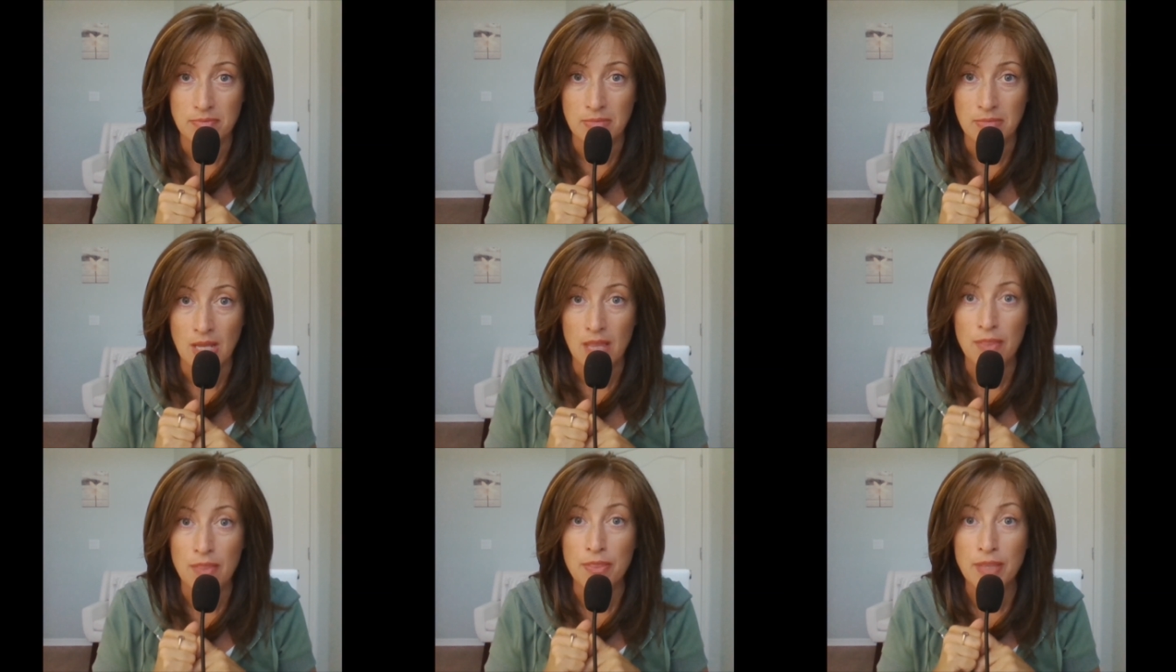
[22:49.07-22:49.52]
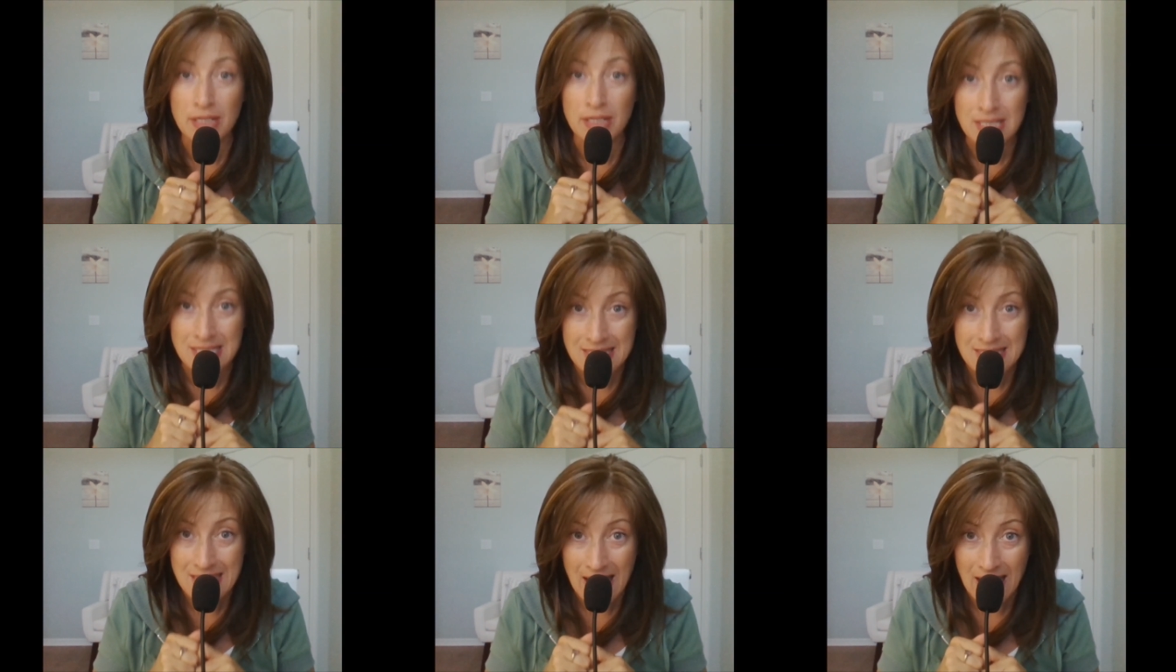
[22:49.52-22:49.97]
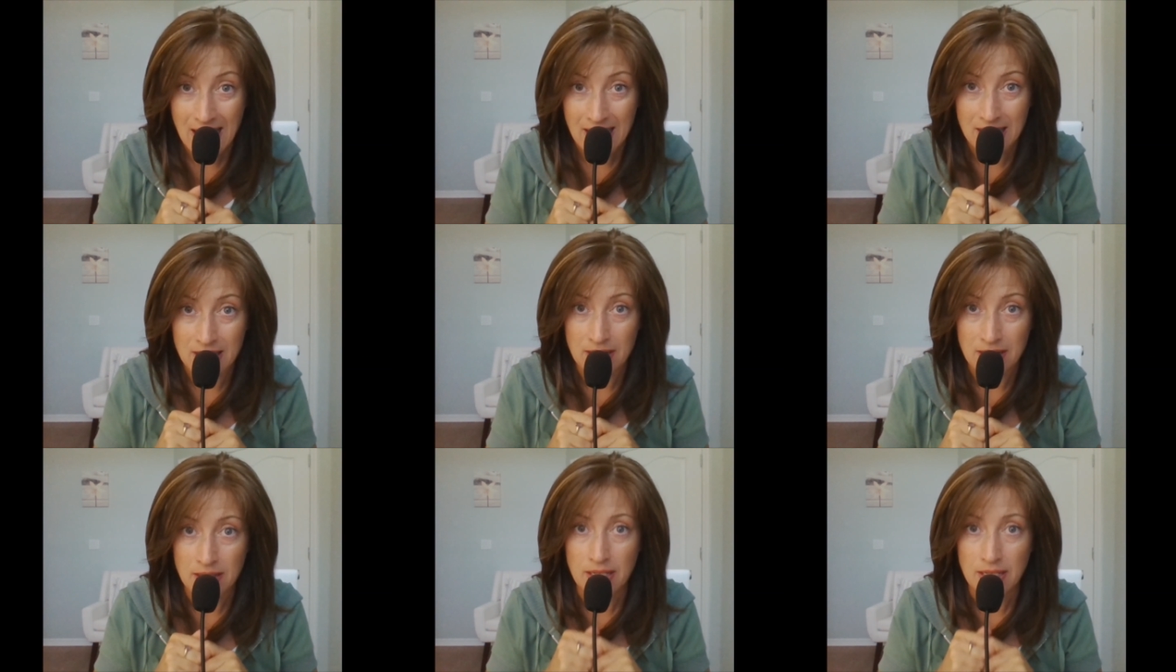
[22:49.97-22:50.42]
The
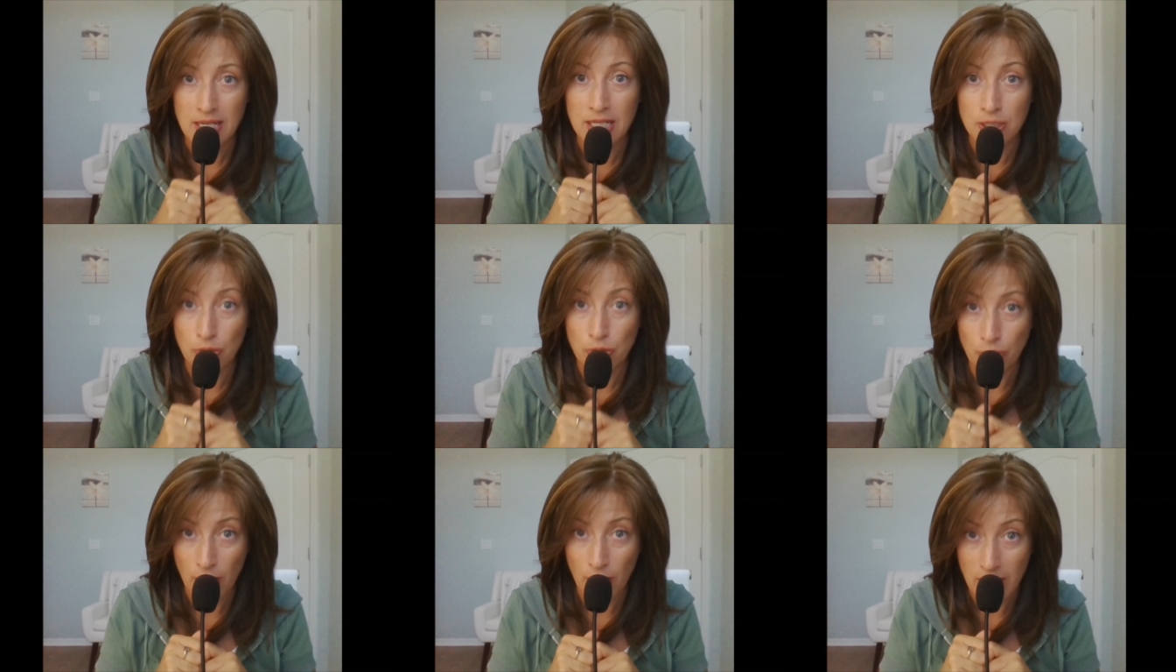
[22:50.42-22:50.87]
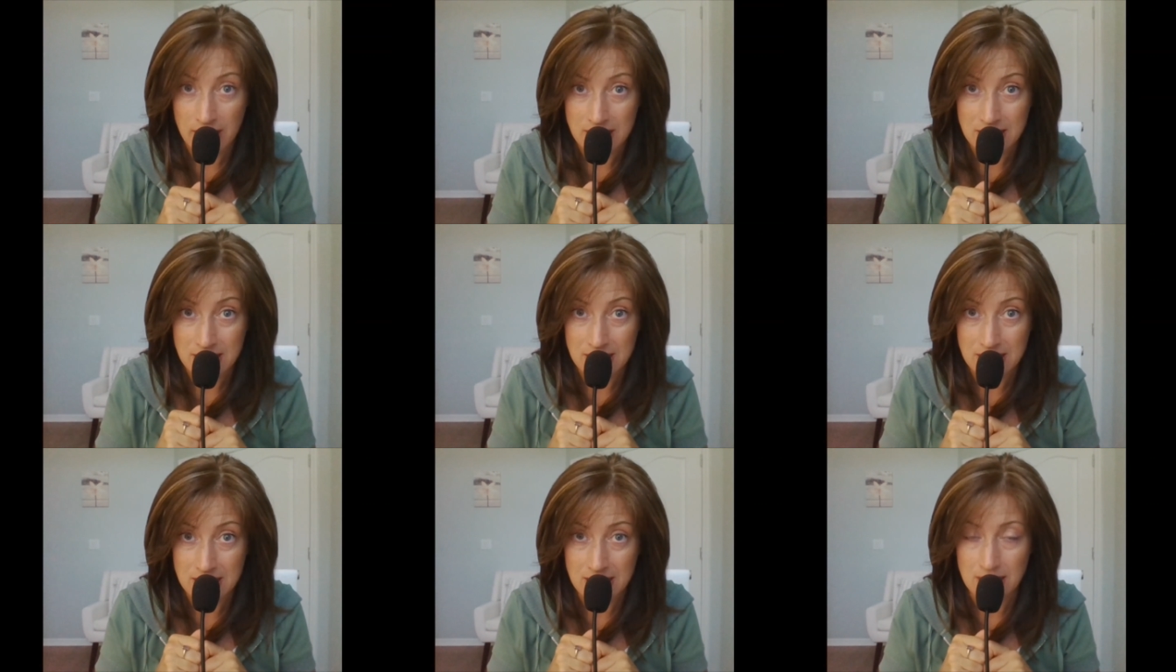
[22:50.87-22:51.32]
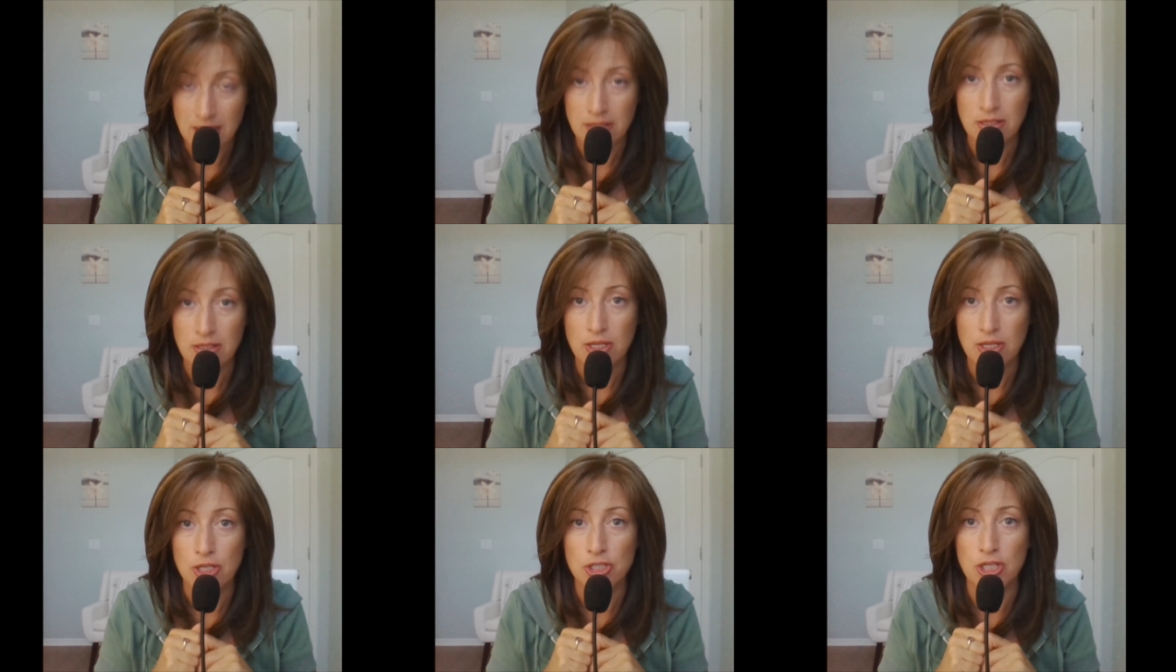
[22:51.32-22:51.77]
dead in Christ
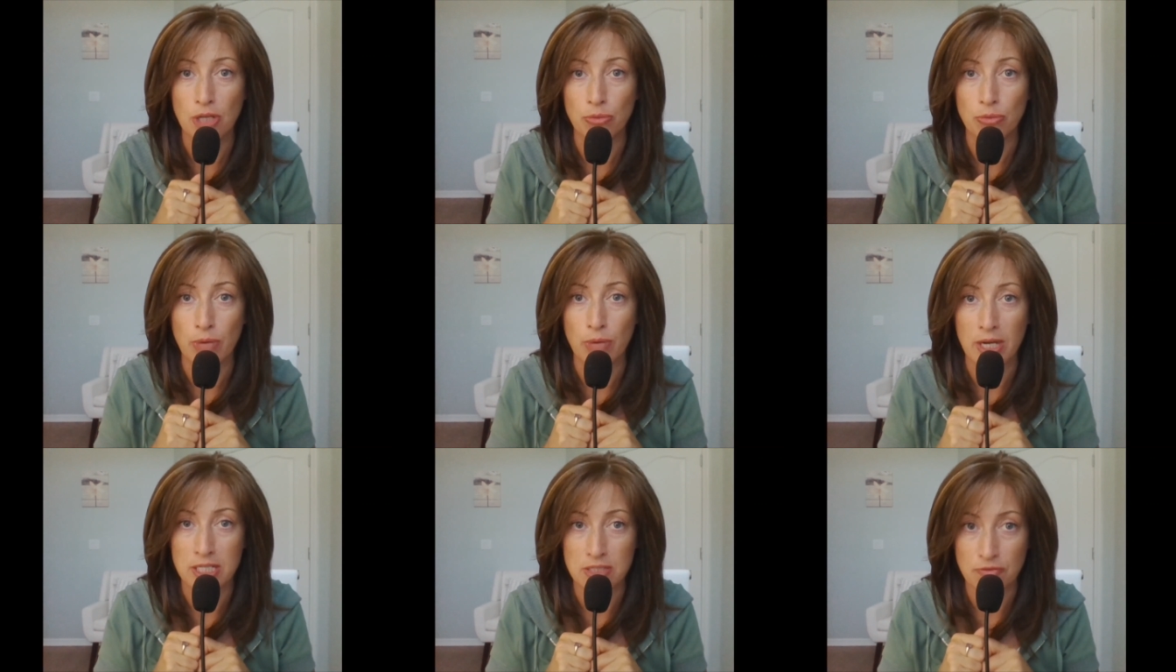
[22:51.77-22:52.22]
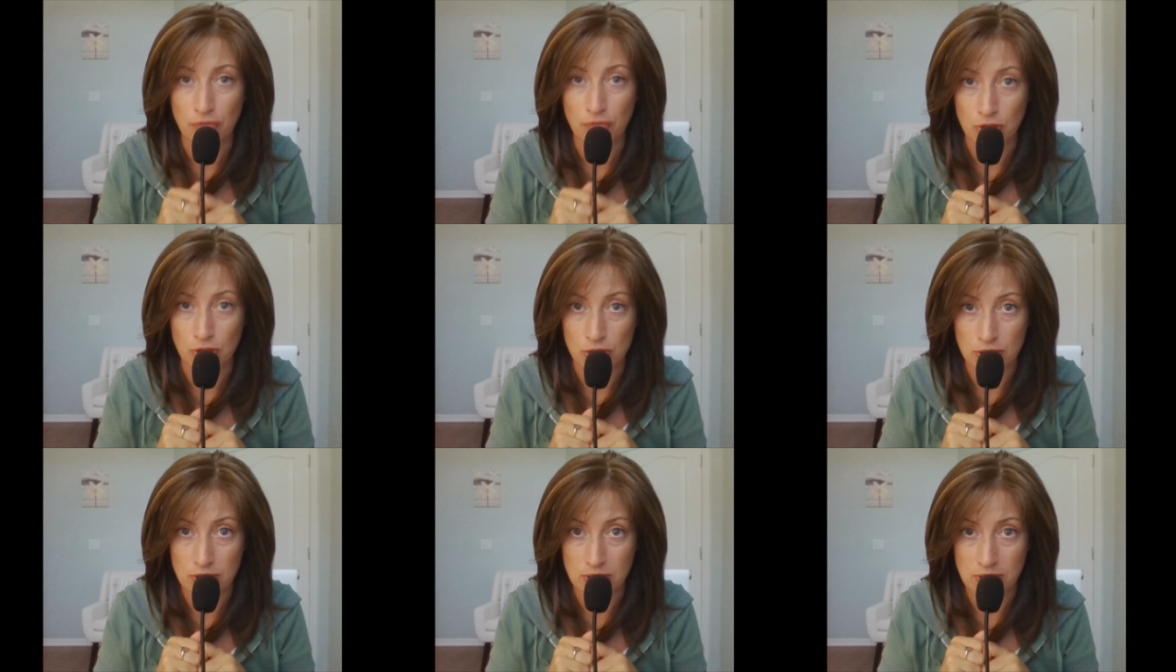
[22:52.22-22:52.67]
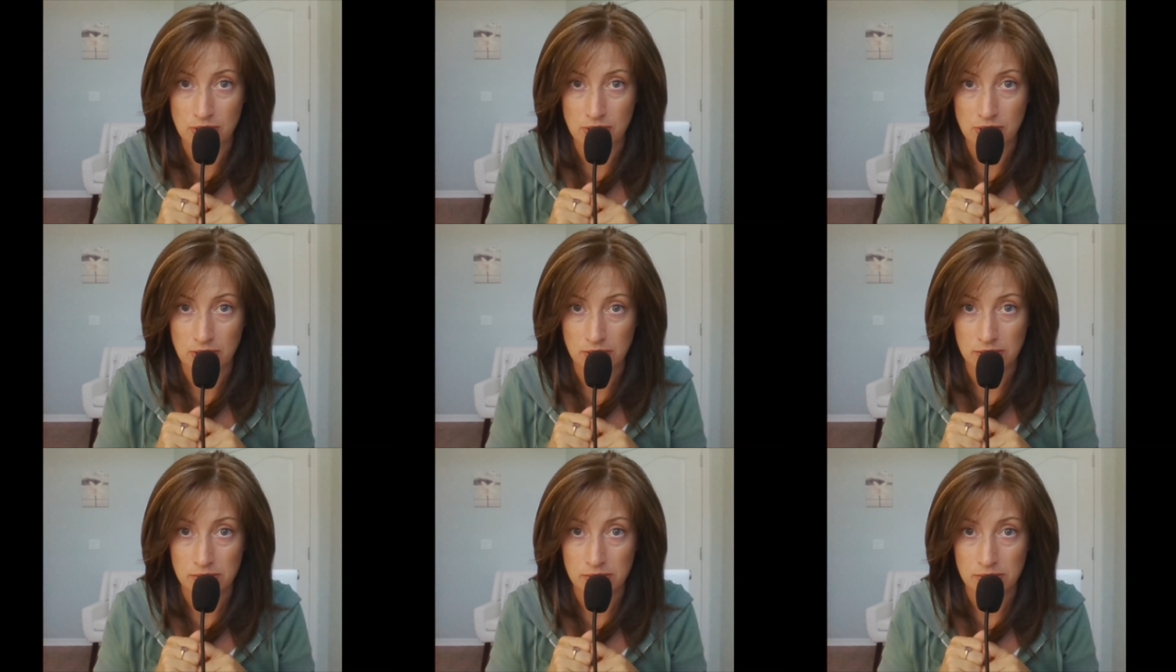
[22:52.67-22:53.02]
shall rise first.